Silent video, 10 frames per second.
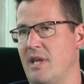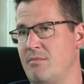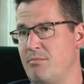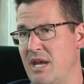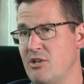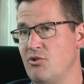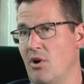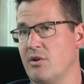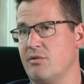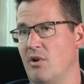and
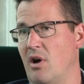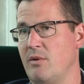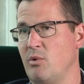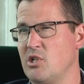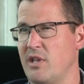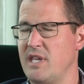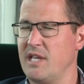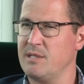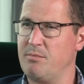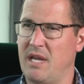bedrock right, which I
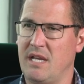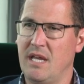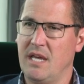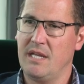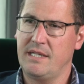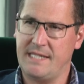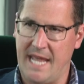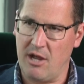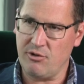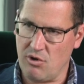think has been
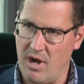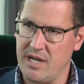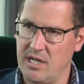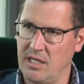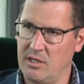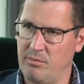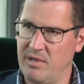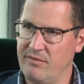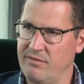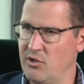downgraded a little
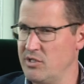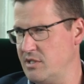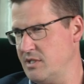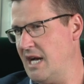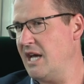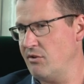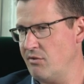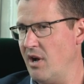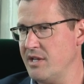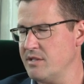bit versus other
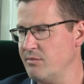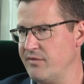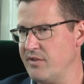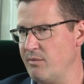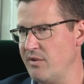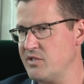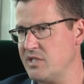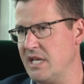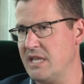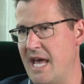rights. And, right. we've, and we've
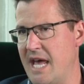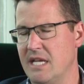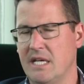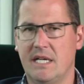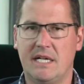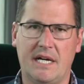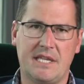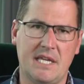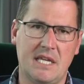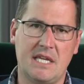seen that I
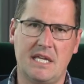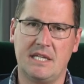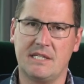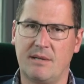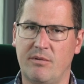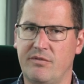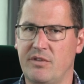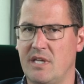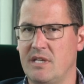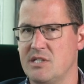mm. think in some of
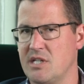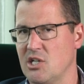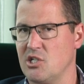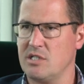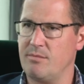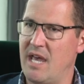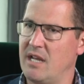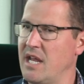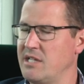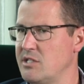the discussions
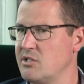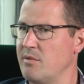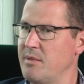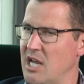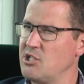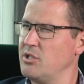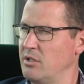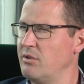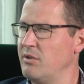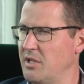about anti-discrimination
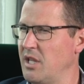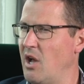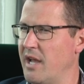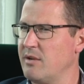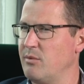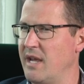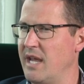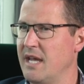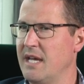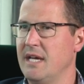law and the like,
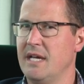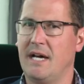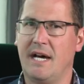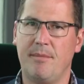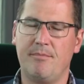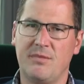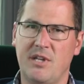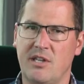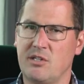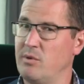where um,
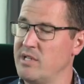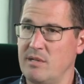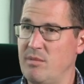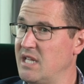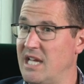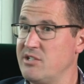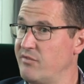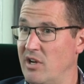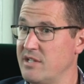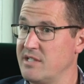you know there's always going to be a clash
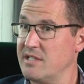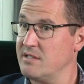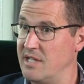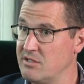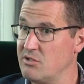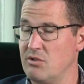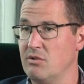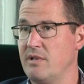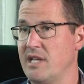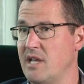of rights. That's that's
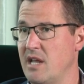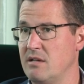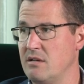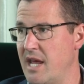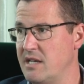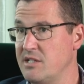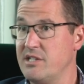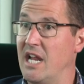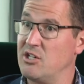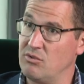true, and and, and
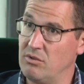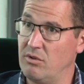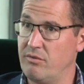international law